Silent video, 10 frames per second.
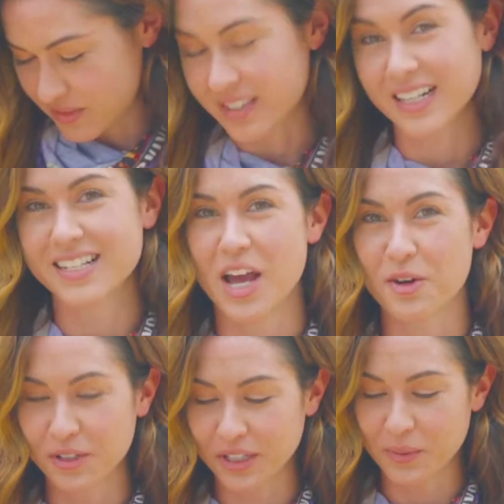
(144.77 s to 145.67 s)
it's gonna
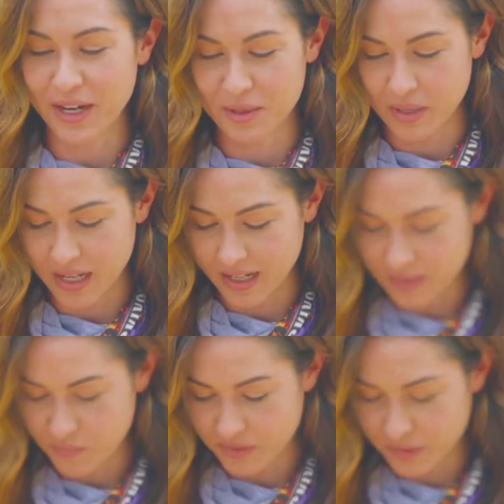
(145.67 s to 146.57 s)
sound really weird,
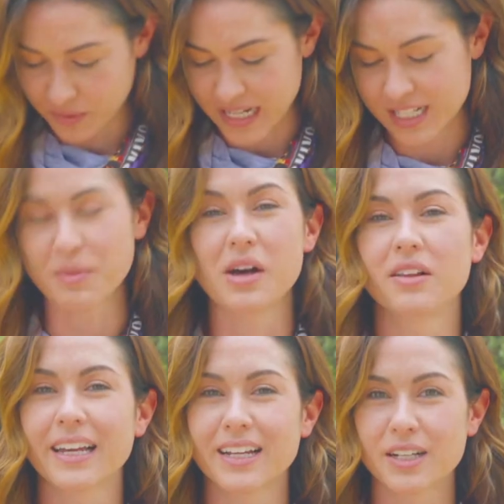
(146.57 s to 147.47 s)
but when I
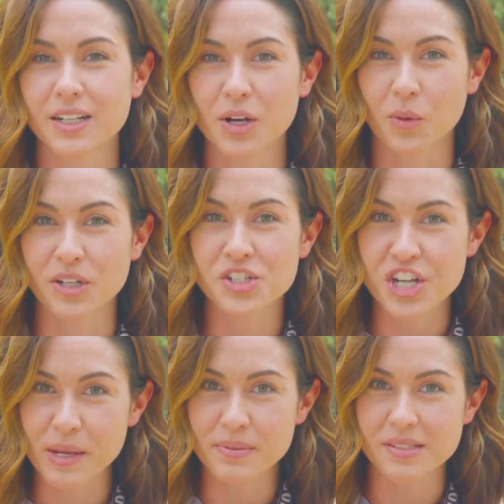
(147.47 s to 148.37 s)
smell like corn
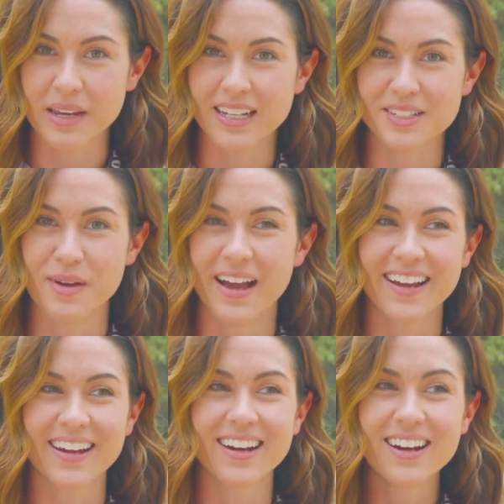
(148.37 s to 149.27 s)
chips makes
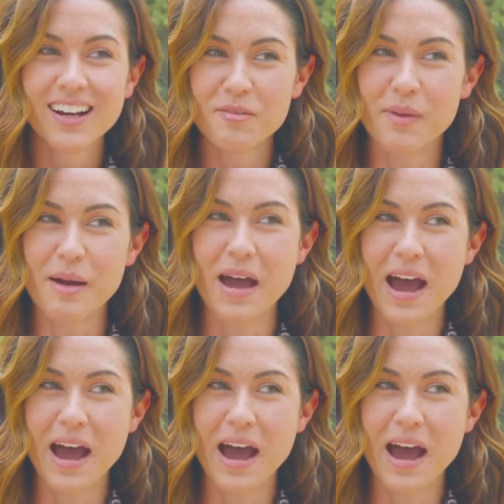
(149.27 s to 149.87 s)
my, my